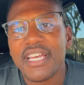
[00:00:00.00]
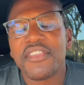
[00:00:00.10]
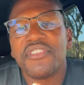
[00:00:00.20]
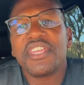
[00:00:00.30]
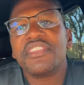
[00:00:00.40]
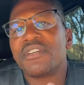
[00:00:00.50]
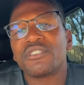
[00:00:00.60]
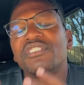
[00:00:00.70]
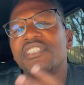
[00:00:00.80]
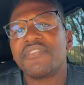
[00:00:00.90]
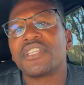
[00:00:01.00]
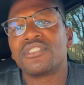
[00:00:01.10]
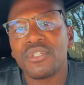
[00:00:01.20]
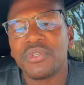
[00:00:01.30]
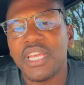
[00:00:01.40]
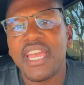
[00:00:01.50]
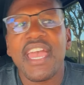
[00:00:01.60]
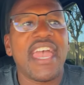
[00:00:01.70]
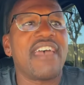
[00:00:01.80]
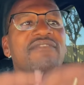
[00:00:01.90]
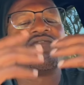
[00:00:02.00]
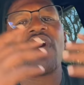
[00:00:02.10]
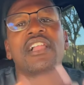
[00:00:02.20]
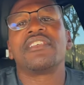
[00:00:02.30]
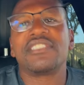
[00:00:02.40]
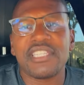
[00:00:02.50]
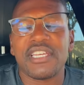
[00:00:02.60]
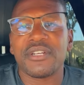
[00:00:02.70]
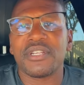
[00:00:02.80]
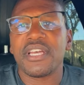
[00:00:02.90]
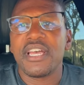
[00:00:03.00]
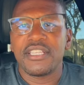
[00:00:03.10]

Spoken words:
did their civic duty and volunteered